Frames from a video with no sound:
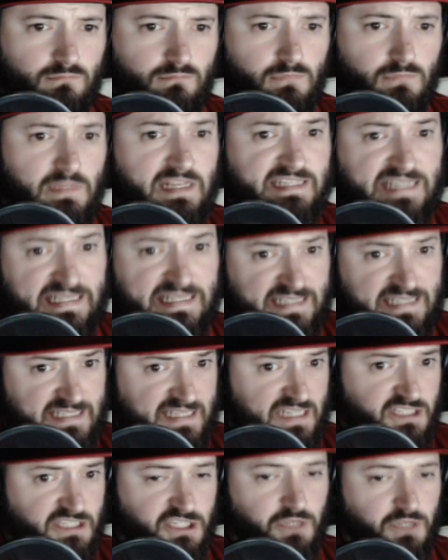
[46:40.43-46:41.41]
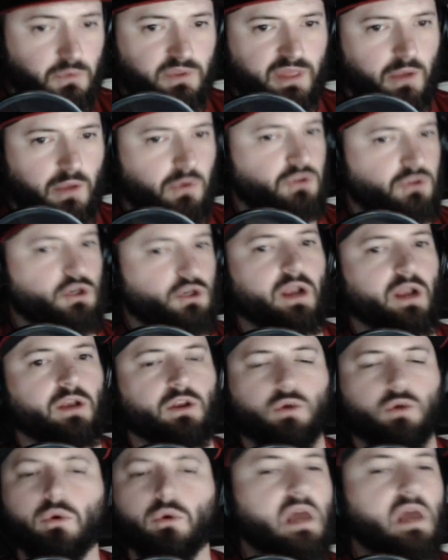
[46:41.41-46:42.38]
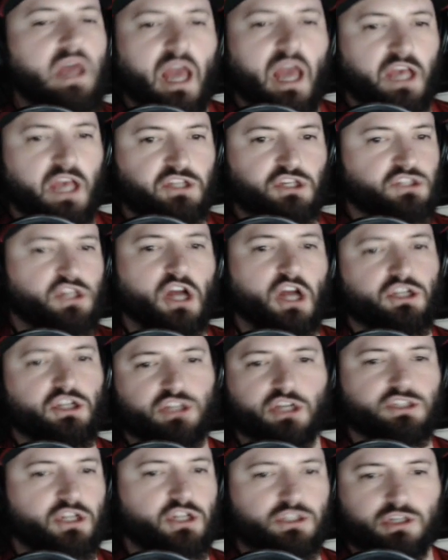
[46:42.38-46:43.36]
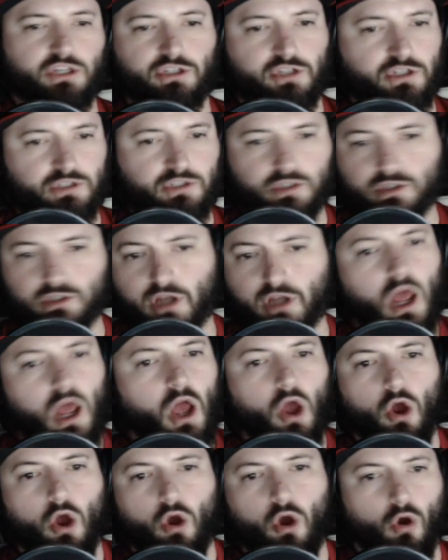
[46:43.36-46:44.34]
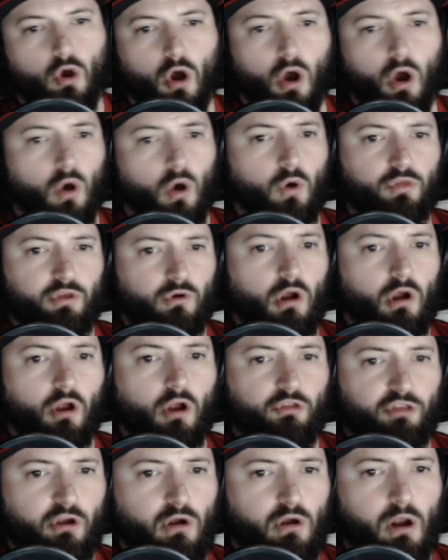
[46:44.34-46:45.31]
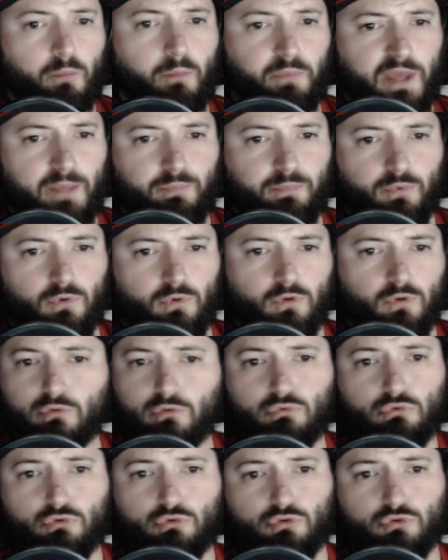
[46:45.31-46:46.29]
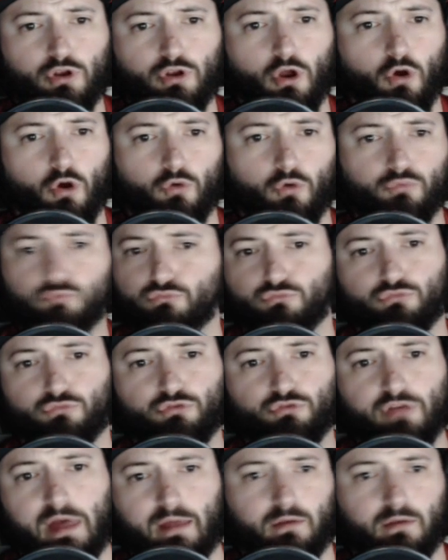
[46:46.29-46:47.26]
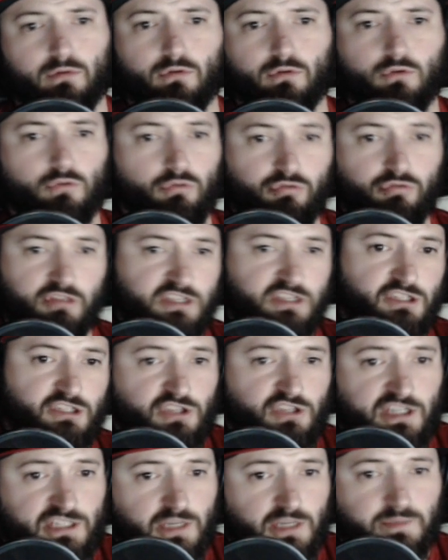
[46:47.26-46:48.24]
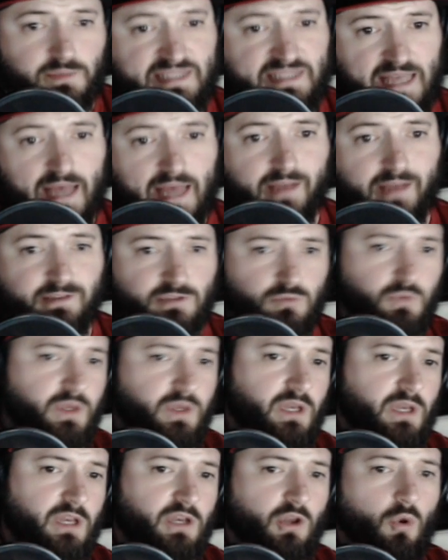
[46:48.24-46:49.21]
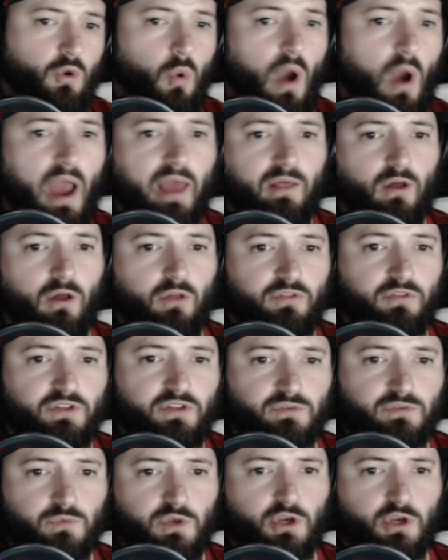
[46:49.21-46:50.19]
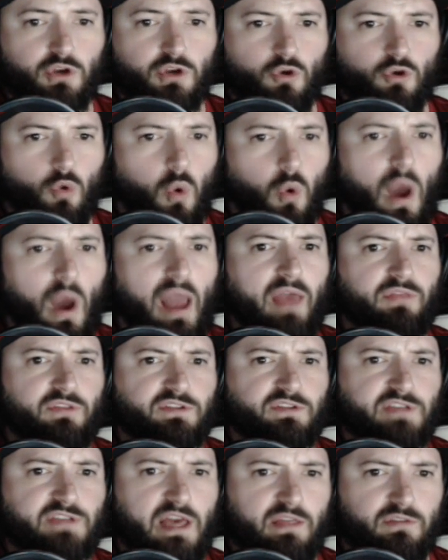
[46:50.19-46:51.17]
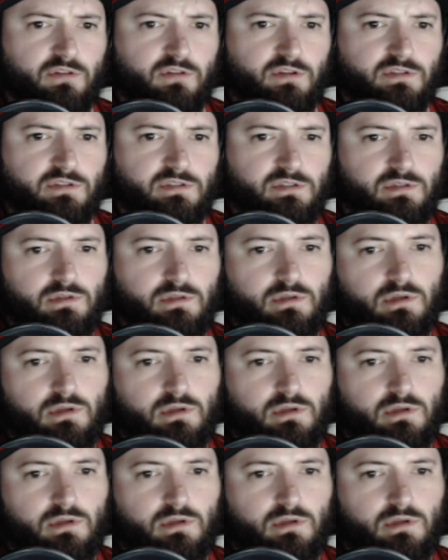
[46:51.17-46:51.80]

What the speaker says: Because that's essentially what they were trying to do. Is just hush, hush, hush, hush, hush. Oh, there are people, that this upsets. We need to quiet these athletes.